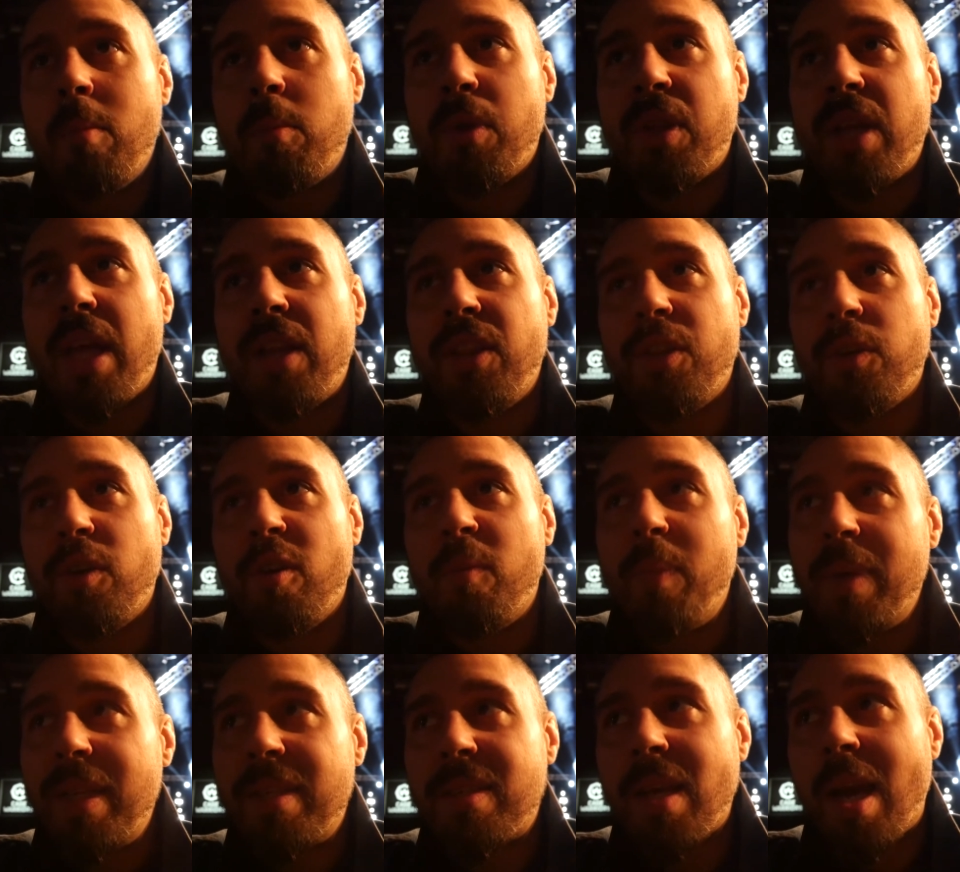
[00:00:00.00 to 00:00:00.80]
But then there
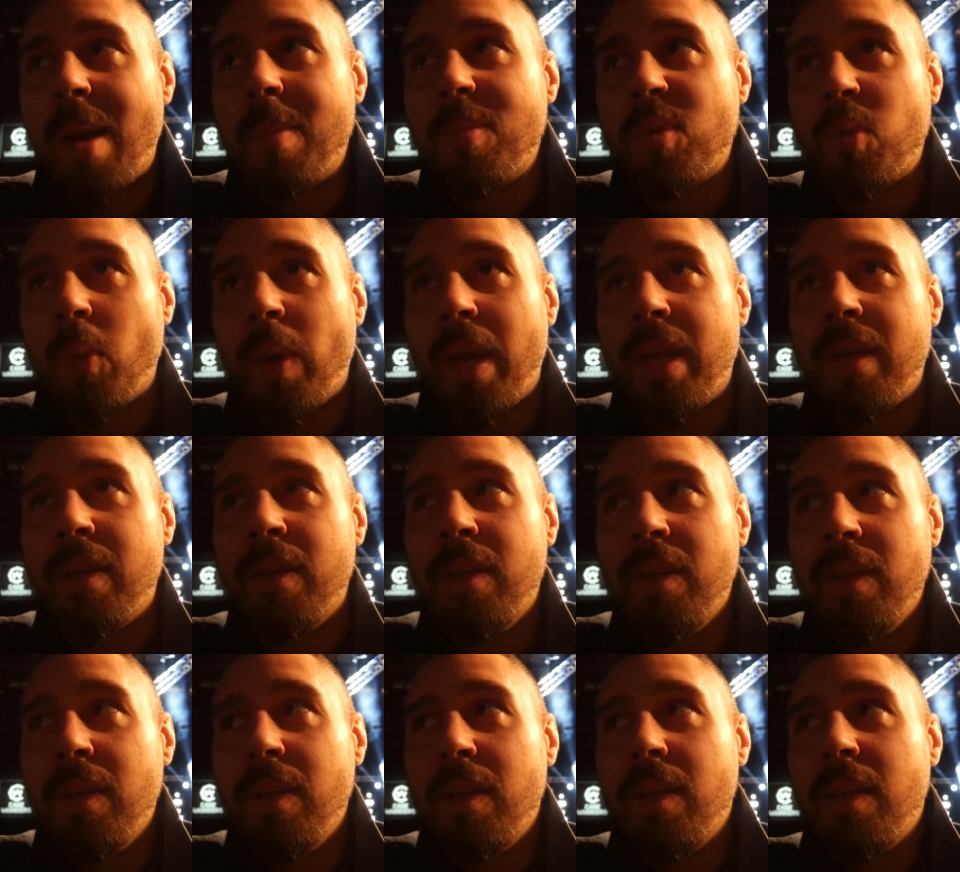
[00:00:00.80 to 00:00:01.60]
have been times when,
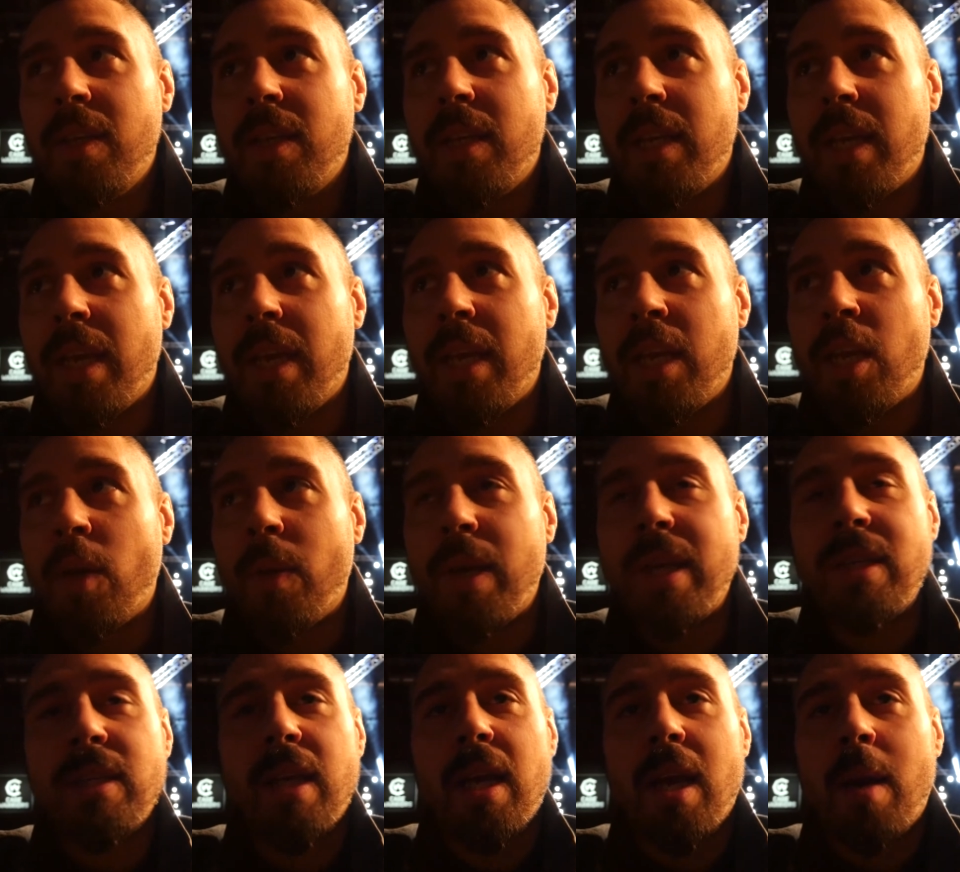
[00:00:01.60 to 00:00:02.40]
you know,
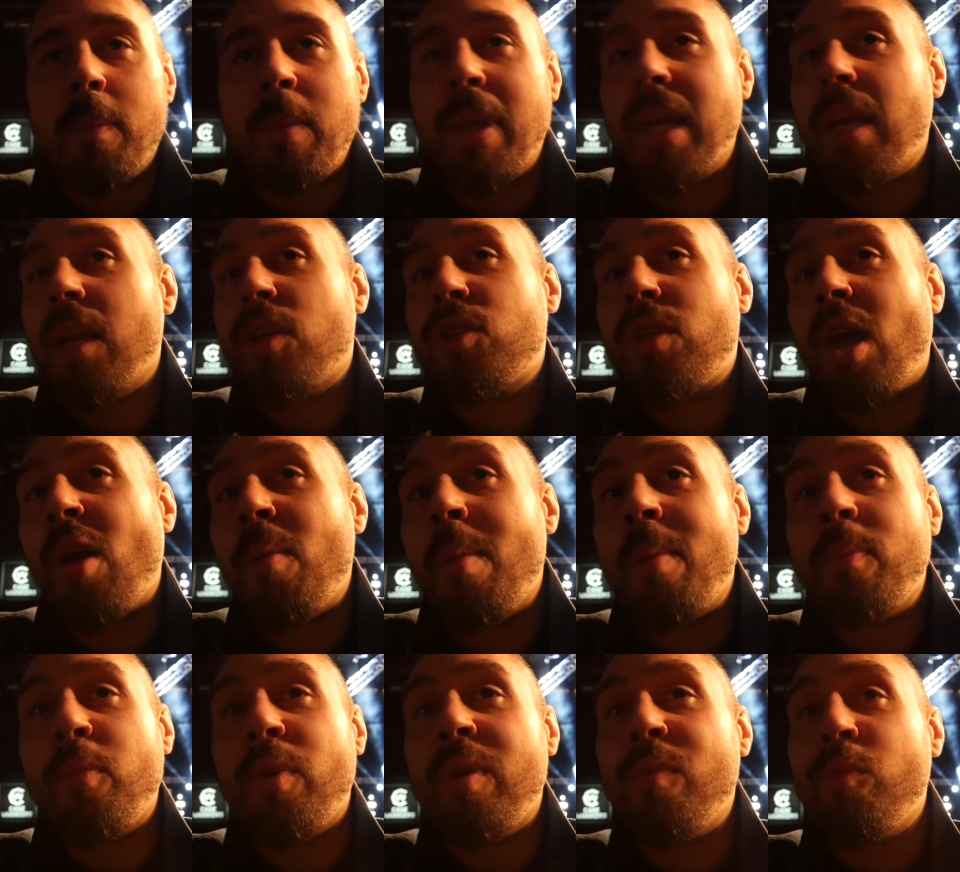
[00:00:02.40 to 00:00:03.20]
I
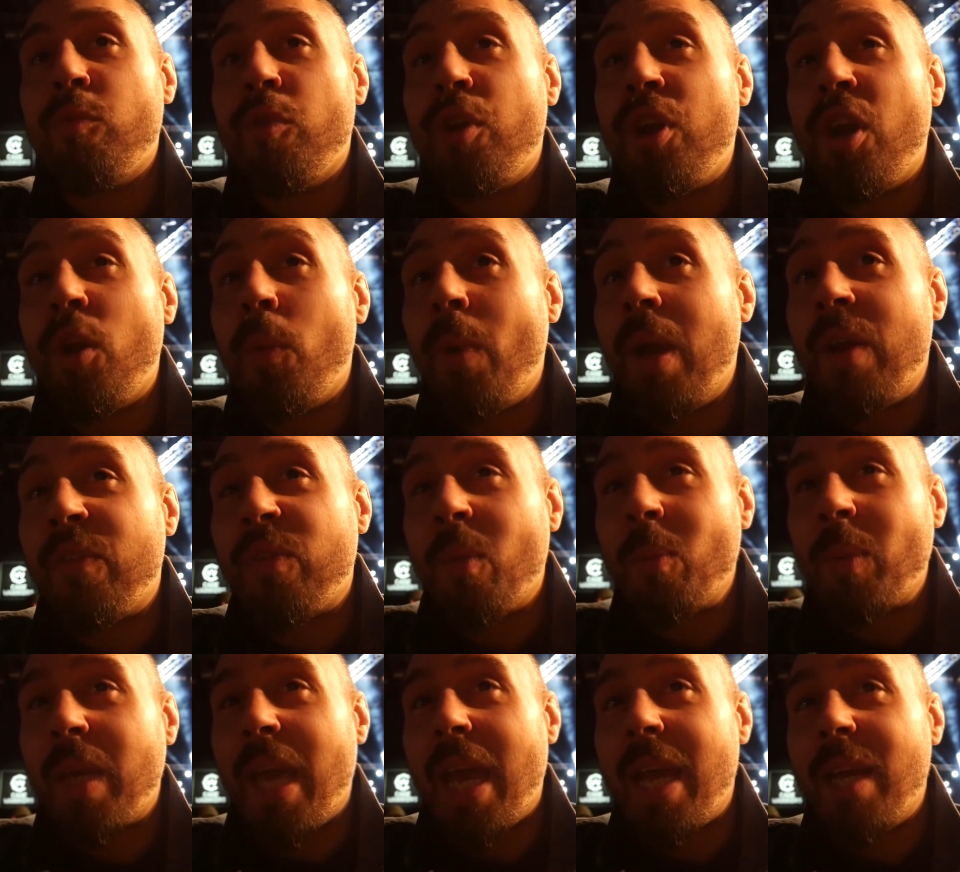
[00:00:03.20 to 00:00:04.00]
remember him running away
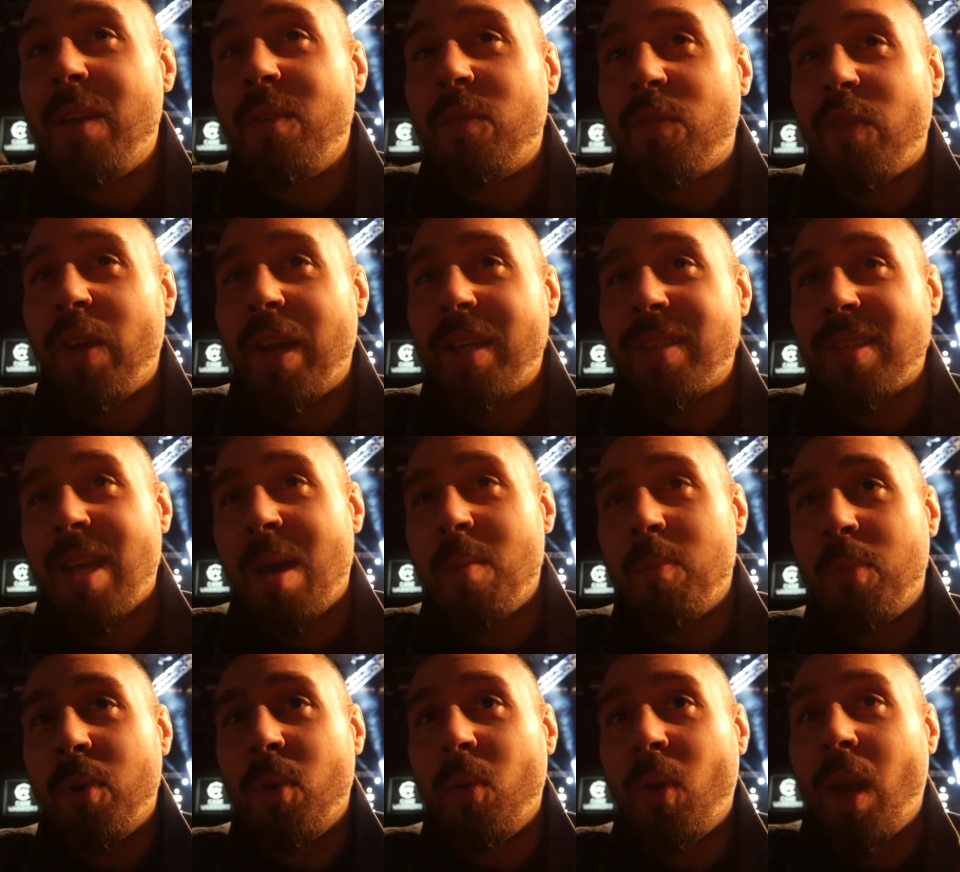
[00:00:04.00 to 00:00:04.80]
from Kane, for
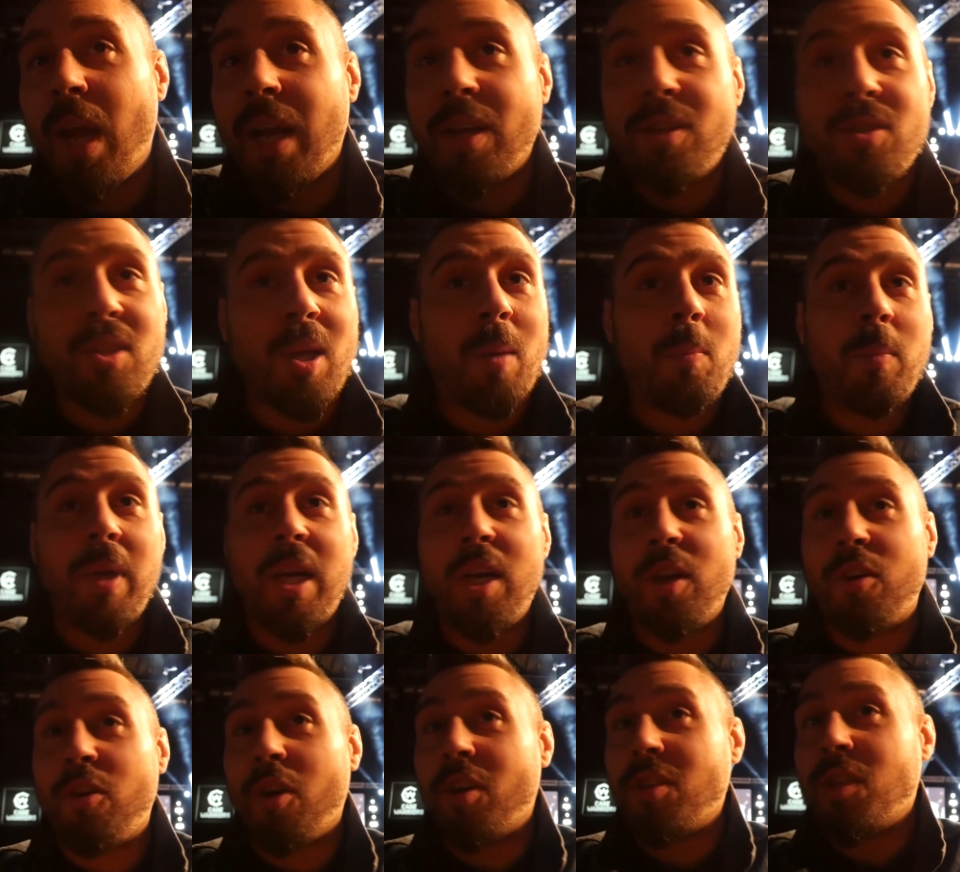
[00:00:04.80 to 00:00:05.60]
example,
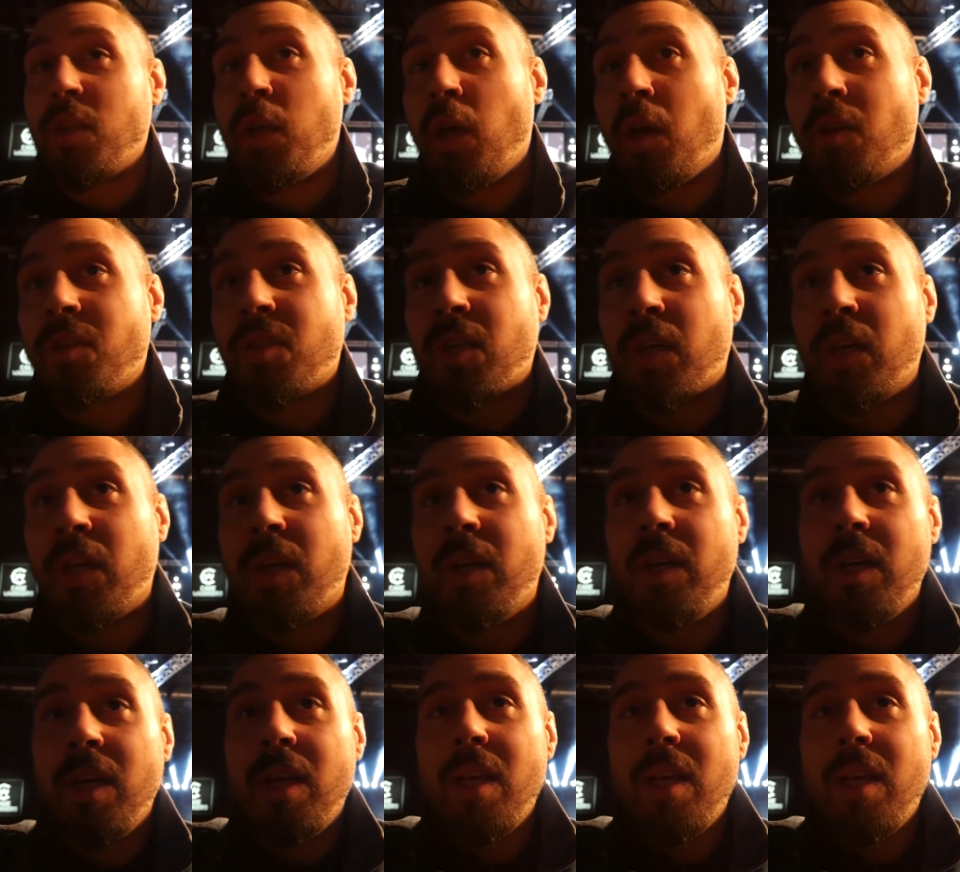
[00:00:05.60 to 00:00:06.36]
tumbling across the octagon.